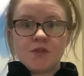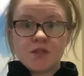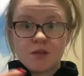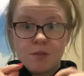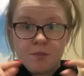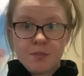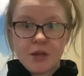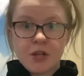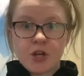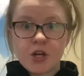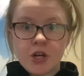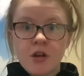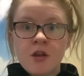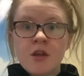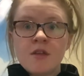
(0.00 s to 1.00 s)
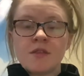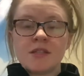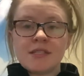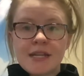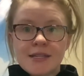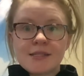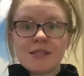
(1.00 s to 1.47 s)
So the bigger the
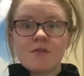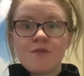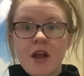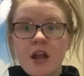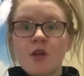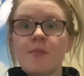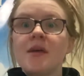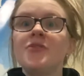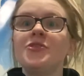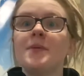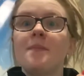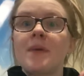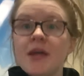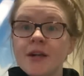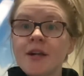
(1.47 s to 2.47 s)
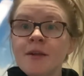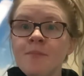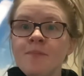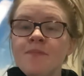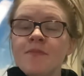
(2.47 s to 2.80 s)
dance environment, the better.